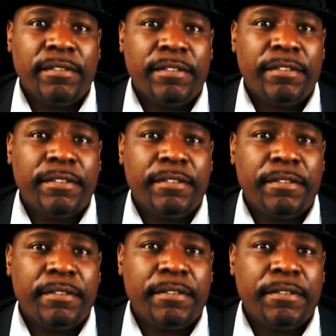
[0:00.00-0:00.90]

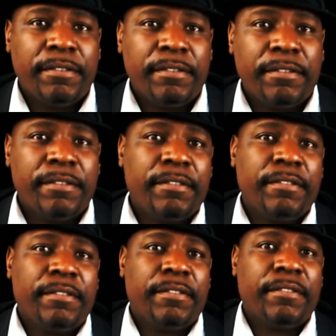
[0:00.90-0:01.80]

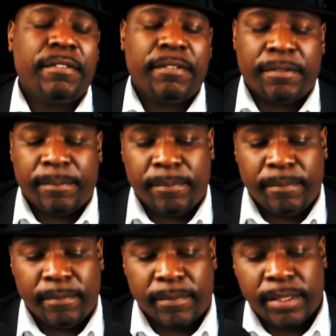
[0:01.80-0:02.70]

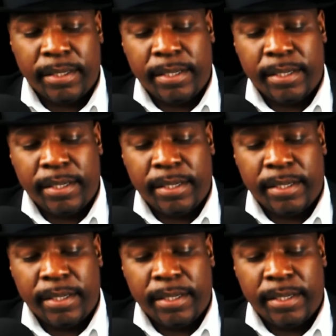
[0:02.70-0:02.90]
Nothing is said.